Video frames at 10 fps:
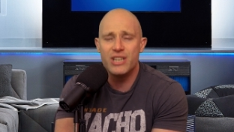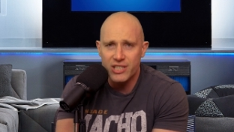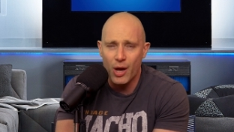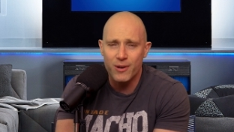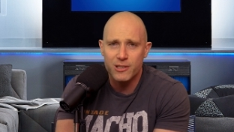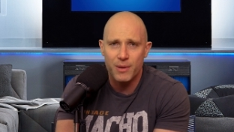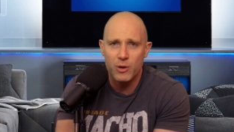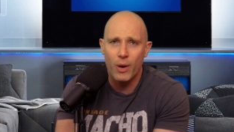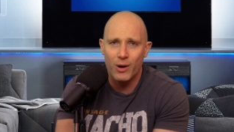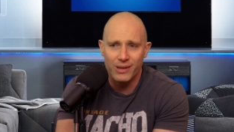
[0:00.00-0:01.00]
she's going to
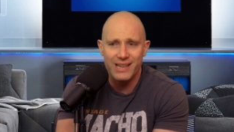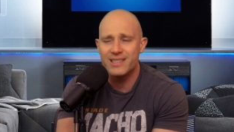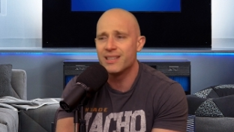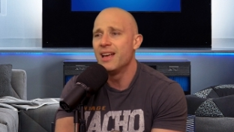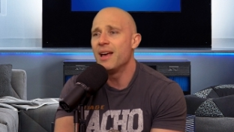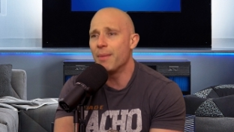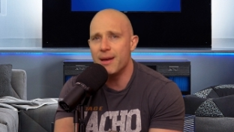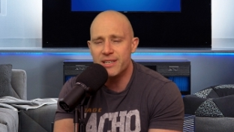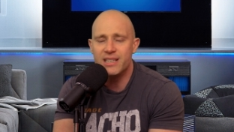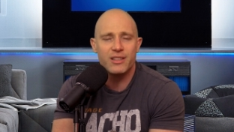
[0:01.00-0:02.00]
be well lit
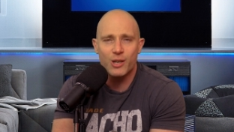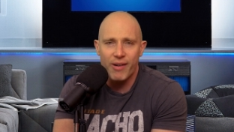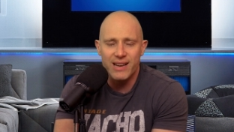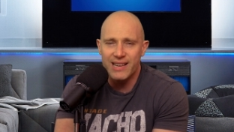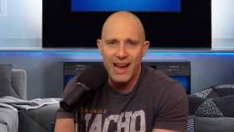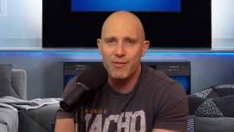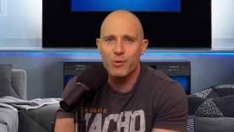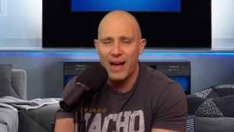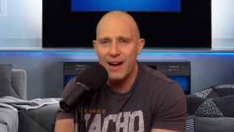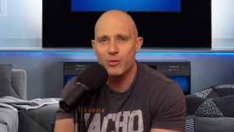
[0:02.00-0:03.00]
maybe she did the crazy
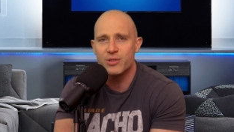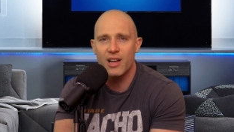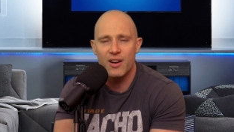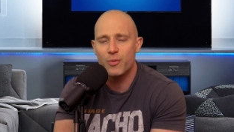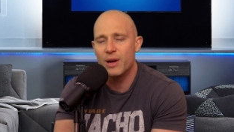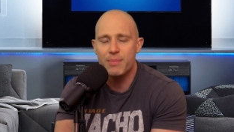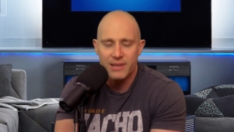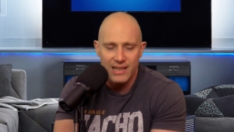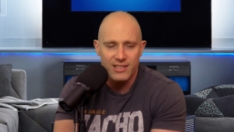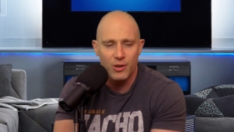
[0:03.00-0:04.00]
henry cavill stuff where he
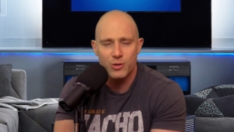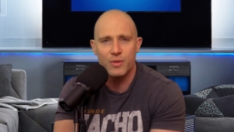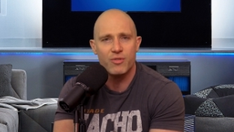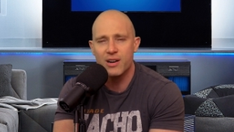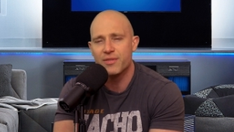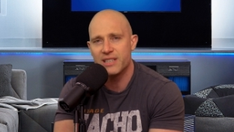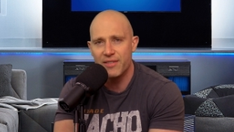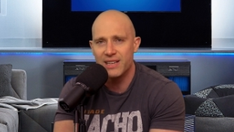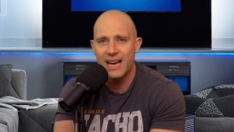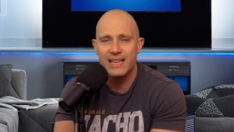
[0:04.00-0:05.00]
pretends not to have drunk for
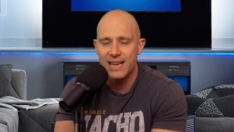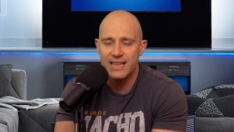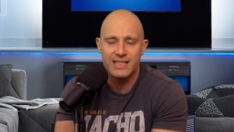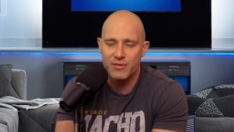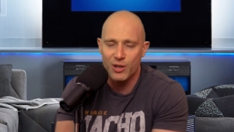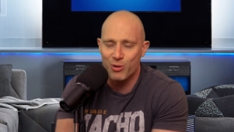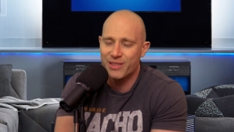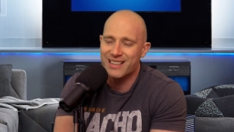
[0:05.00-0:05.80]
78 years even though